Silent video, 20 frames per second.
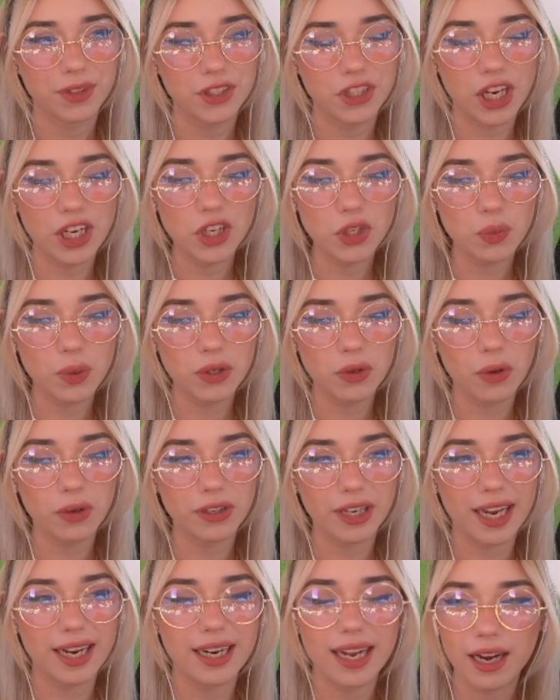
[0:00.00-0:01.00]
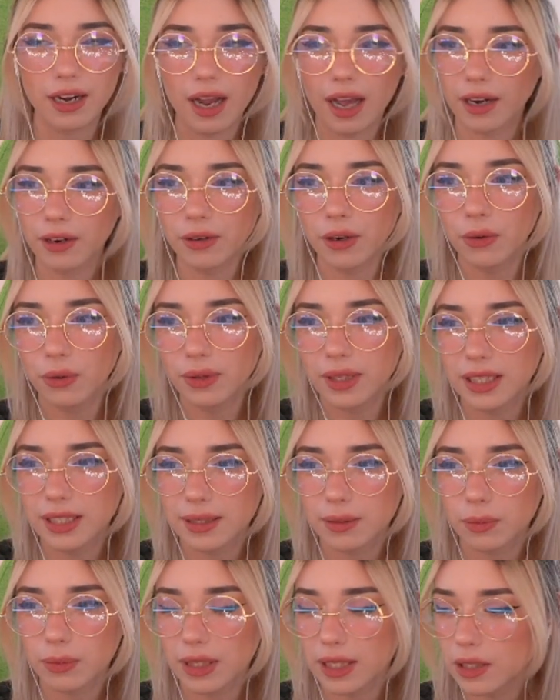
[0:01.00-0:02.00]
Jane just went to hold her hand, and I don't know who
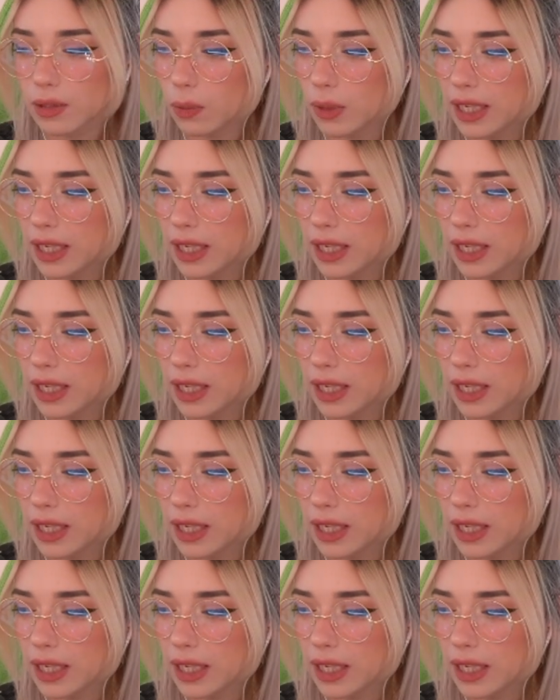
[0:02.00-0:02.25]
this one